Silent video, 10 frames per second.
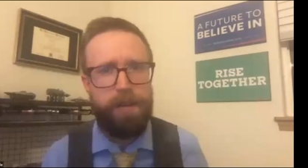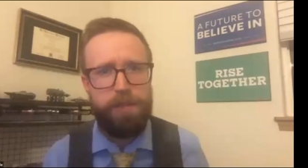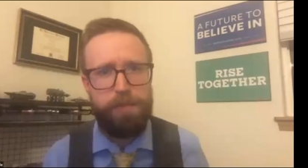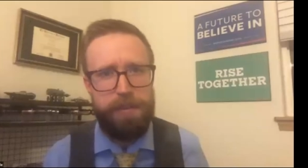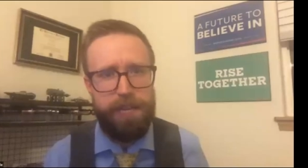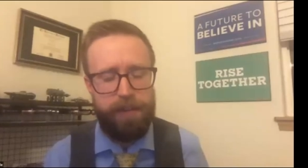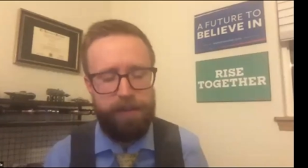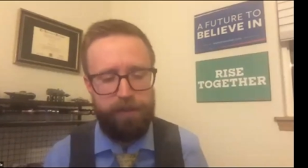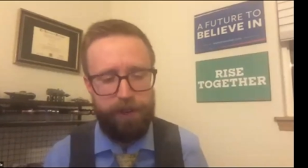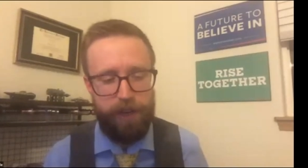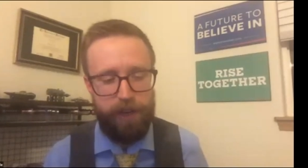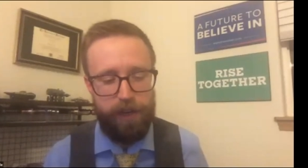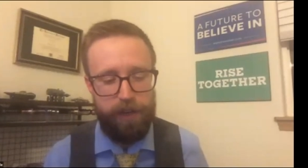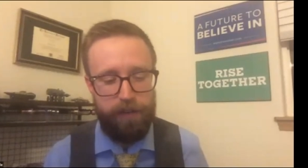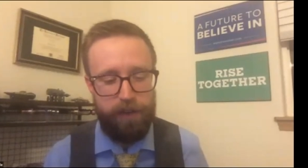Speaking
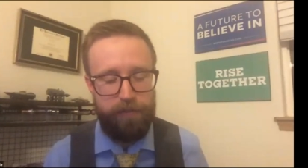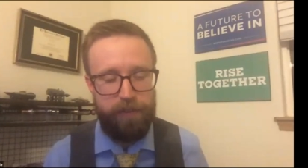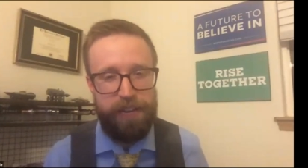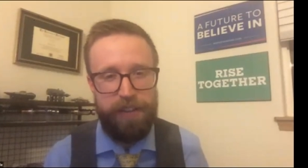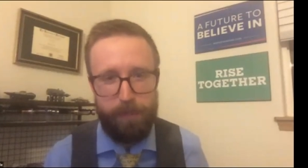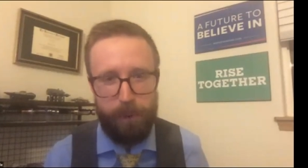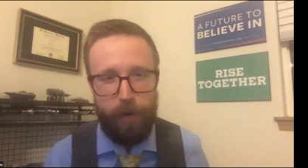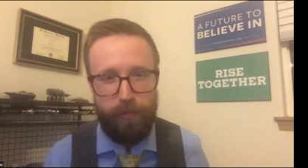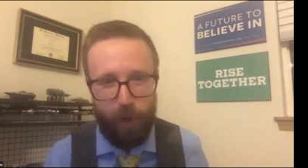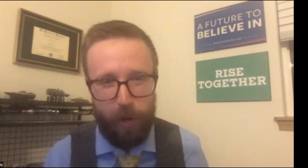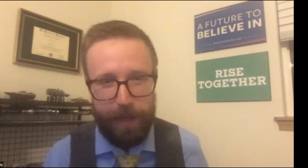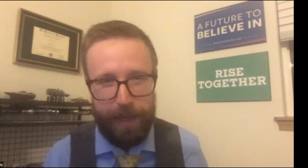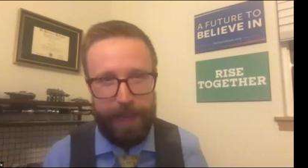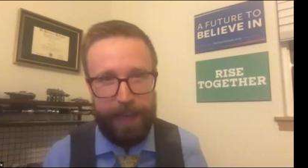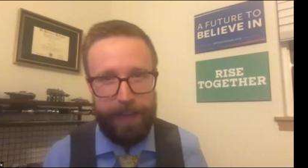of getting the ball rolling
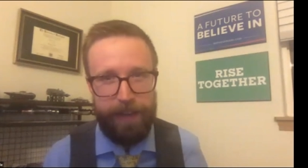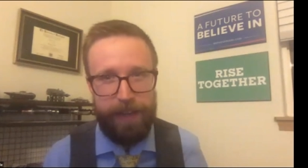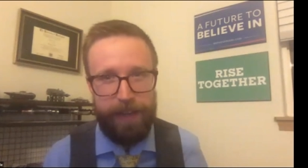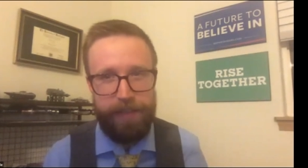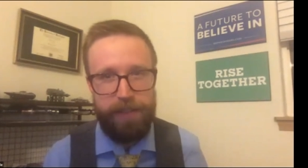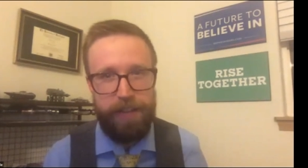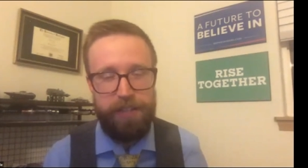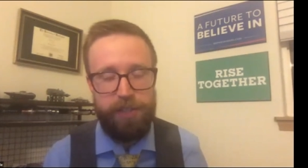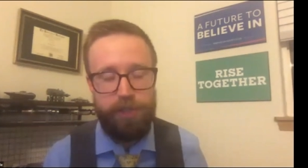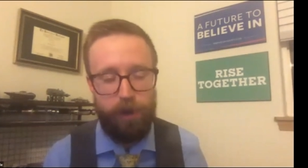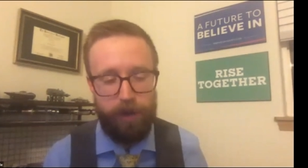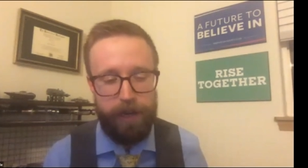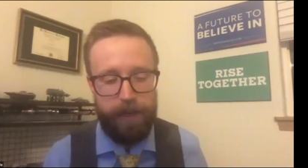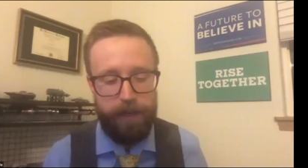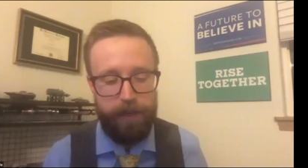and
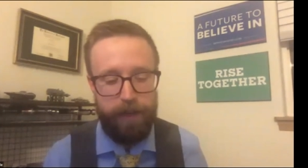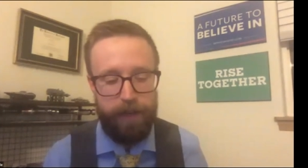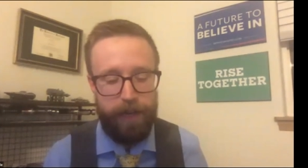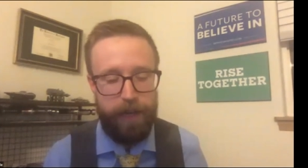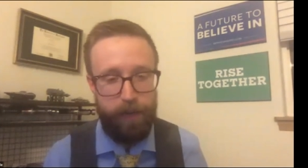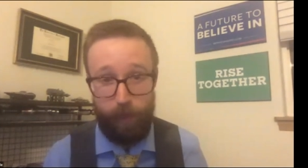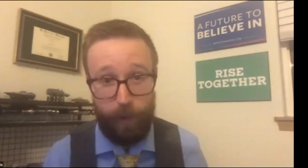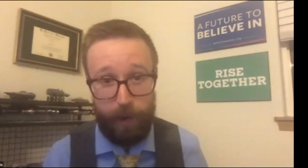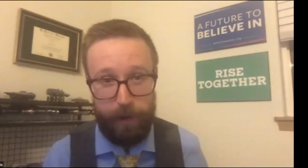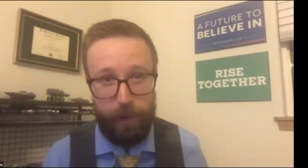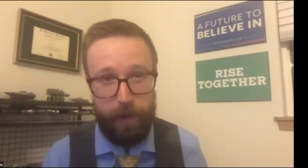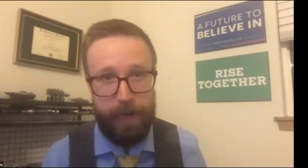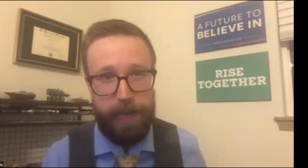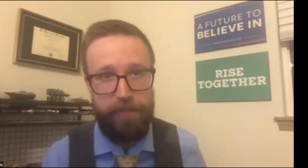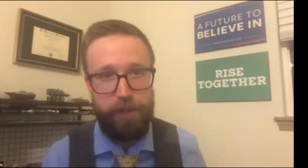starting where you
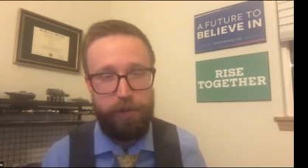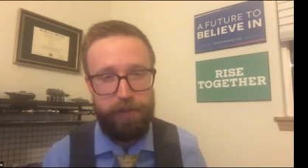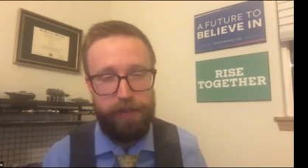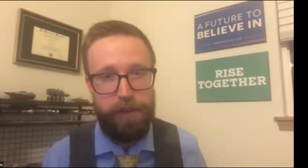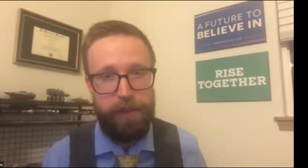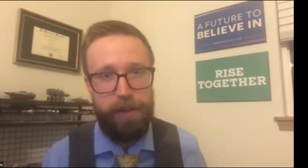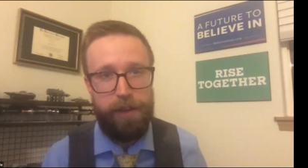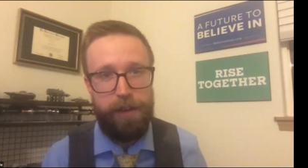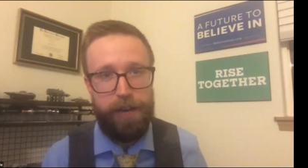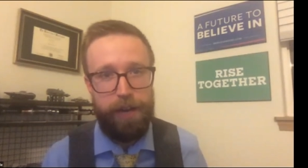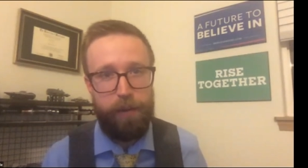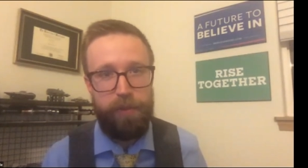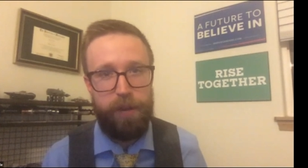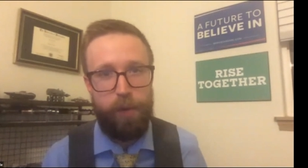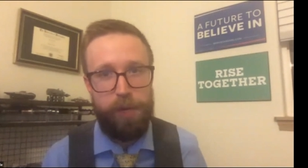can have victory, we've
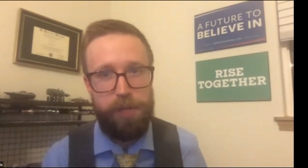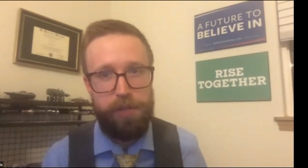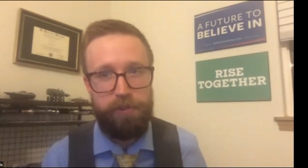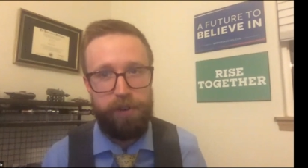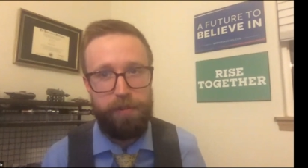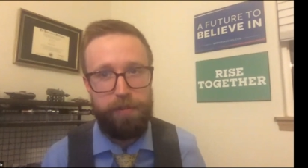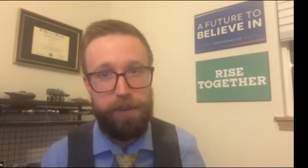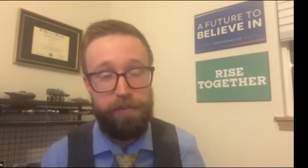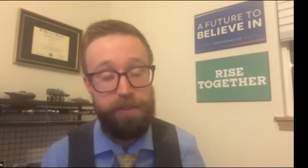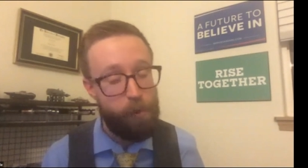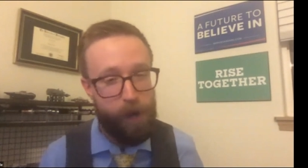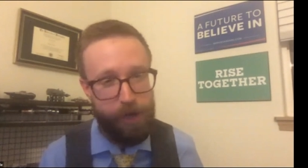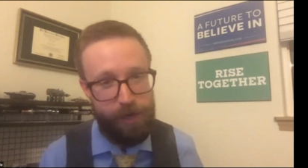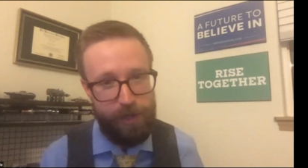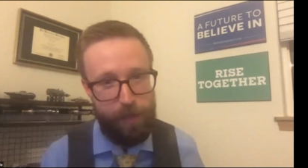got a question from a FairVote
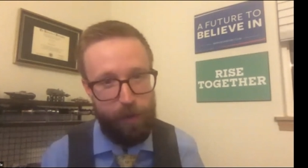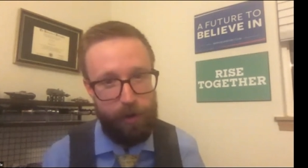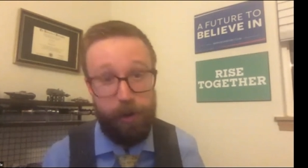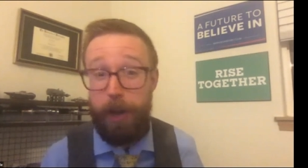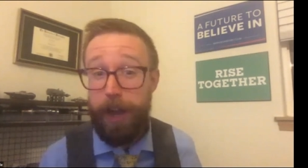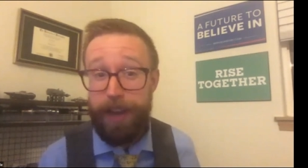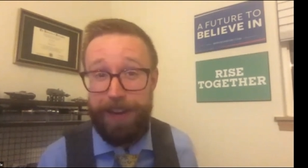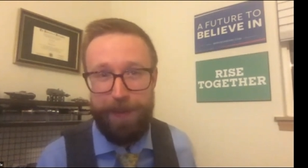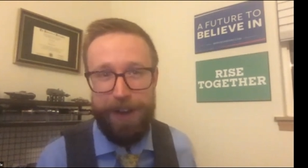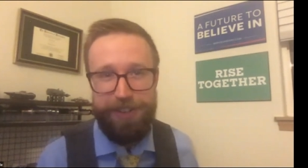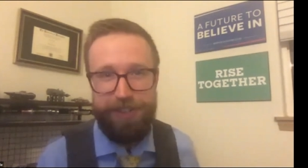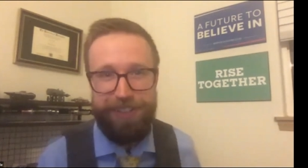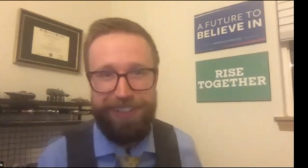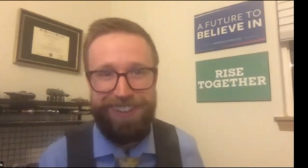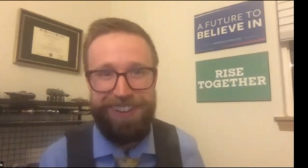Washington supporter not in
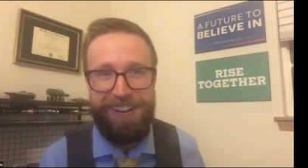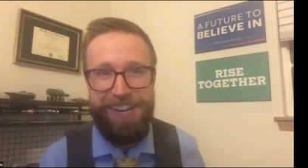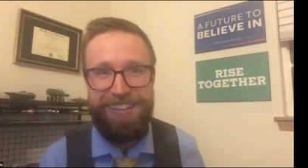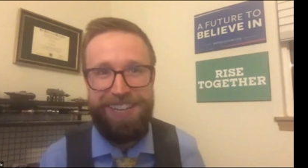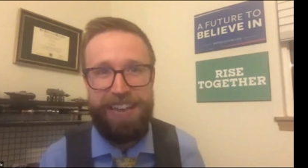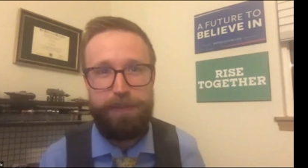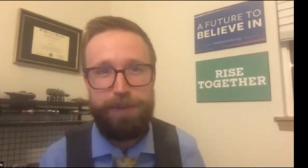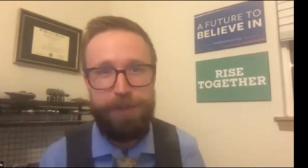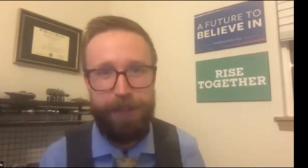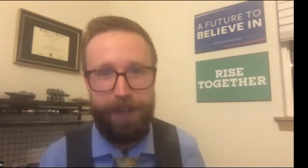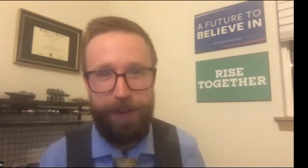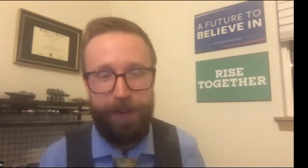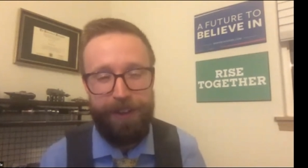Washington, David Pizzuto.